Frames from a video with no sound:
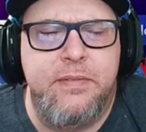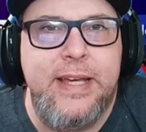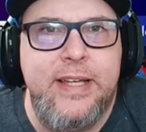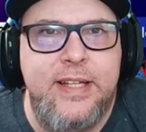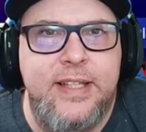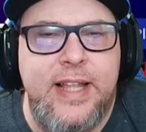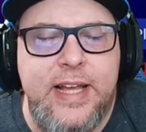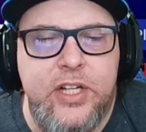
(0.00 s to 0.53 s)

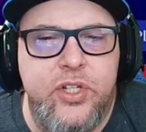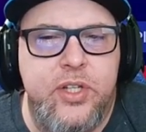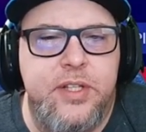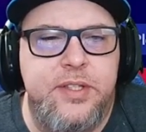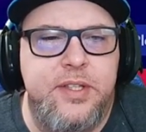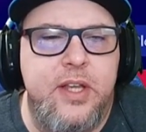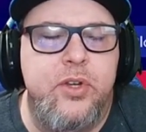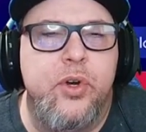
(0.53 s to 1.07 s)

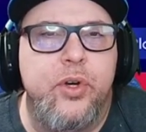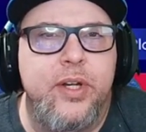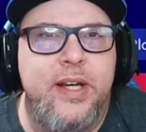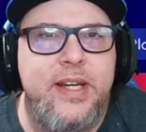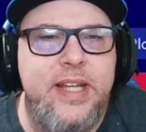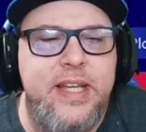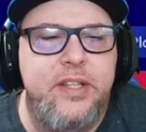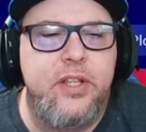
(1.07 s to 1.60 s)
collections, and you're going
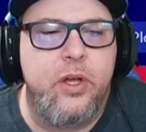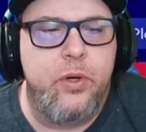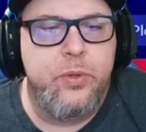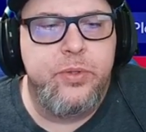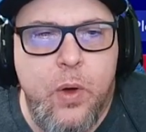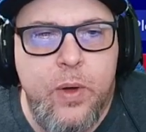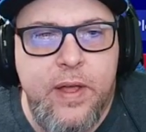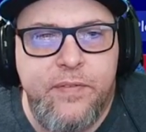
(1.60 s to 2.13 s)
to need
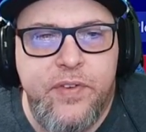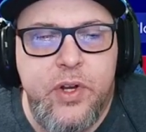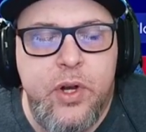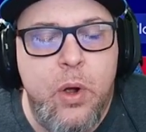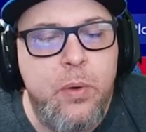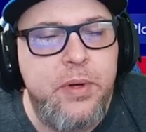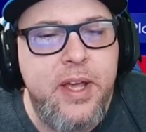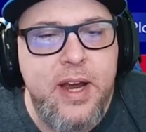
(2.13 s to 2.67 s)
those. So if you
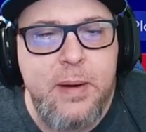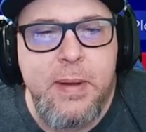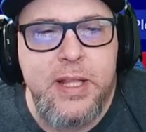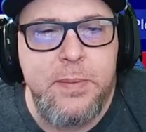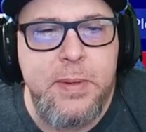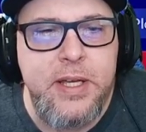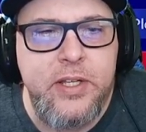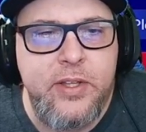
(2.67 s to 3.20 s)
don't care about
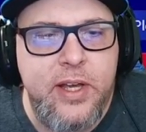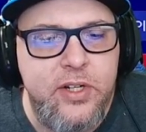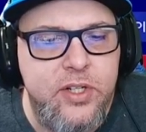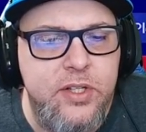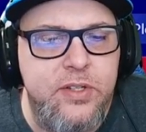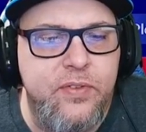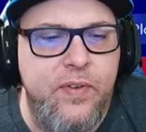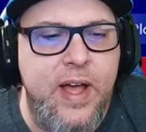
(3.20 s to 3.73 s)
the big
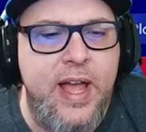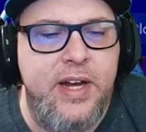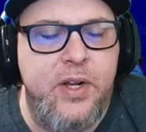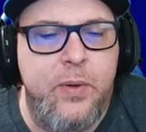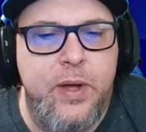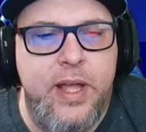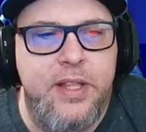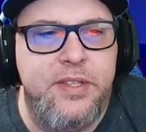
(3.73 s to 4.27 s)
collections, fine,
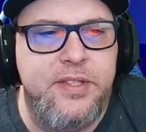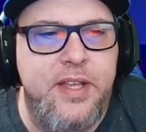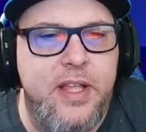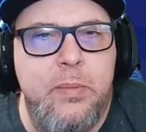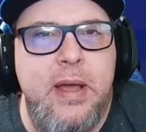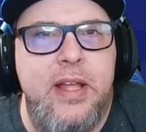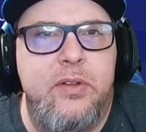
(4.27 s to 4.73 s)
go ahead and sell them.